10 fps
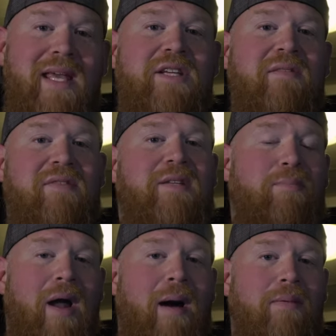each of these
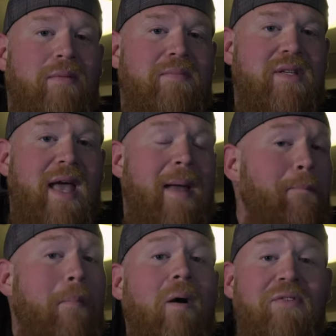problems
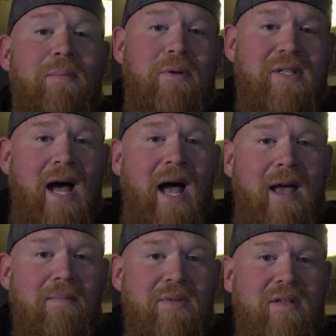multiple
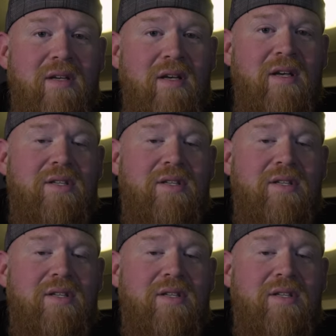times